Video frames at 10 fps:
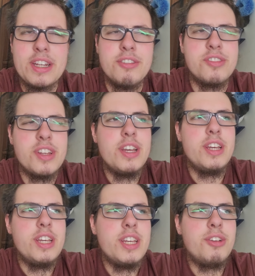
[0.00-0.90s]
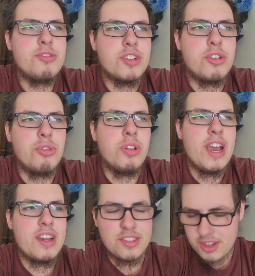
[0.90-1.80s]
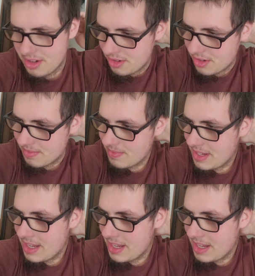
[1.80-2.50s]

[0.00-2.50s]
He was, he was a cool ass dude.